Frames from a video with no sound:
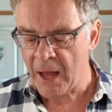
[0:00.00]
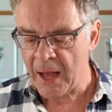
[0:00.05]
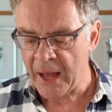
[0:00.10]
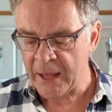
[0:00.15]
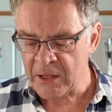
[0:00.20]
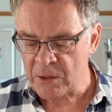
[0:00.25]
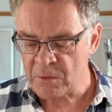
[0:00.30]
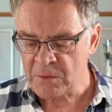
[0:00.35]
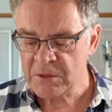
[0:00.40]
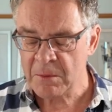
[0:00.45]
I
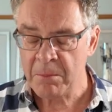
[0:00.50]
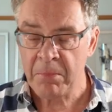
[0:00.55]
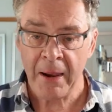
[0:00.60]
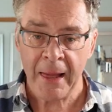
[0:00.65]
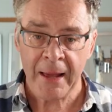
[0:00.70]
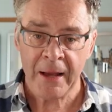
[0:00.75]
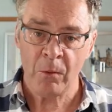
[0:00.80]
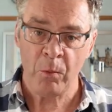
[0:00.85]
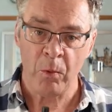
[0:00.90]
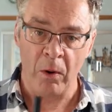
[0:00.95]
use the
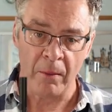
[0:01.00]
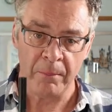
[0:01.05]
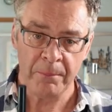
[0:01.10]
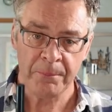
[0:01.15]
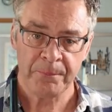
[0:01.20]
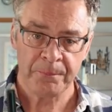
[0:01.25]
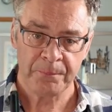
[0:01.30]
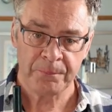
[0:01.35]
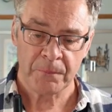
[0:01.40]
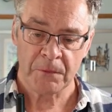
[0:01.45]
black one,
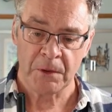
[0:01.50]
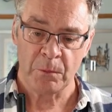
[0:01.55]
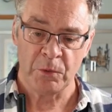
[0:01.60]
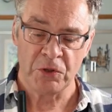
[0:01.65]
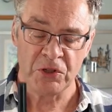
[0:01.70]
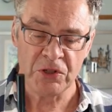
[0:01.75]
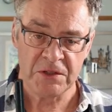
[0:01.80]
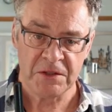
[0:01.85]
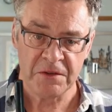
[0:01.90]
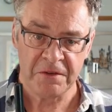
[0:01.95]

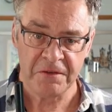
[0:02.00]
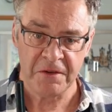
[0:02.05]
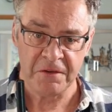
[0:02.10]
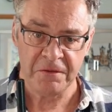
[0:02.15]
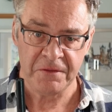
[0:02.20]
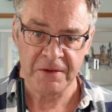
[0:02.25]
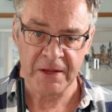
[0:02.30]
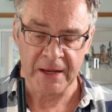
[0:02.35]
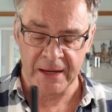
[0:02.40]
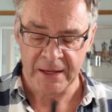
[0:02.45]
which is the
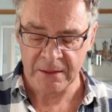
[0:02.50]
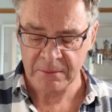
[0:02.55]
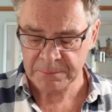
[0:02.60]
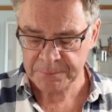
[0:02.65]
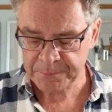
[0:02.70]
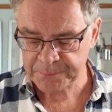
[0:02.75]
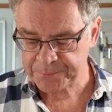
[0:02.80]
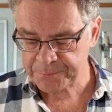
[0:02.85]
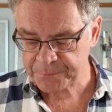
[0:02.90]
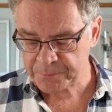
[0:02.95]
15.
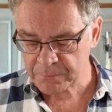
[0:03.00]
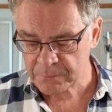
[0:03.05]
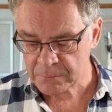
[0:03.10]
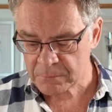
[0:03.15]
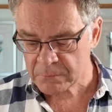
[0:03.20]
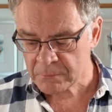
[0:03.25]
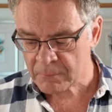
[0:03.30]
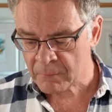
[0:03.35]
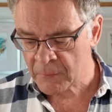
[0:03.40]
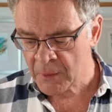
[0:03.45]

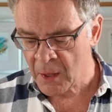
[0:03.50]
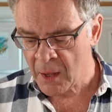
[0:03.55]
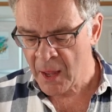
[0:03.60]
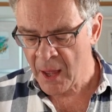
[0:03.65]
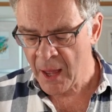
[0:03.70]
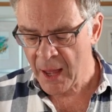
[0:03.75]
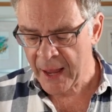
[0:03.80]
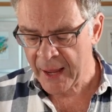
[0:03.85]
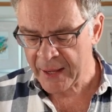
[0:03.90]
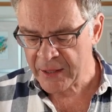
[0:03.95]

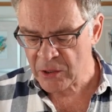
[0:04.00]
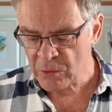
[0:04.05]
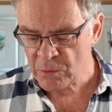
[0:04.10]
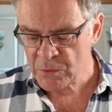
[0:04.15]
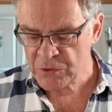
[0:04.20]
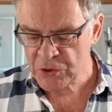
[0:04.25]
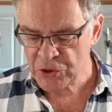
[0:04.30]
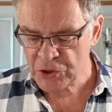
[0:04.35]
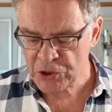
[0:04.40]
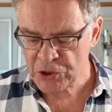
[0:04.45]
I use the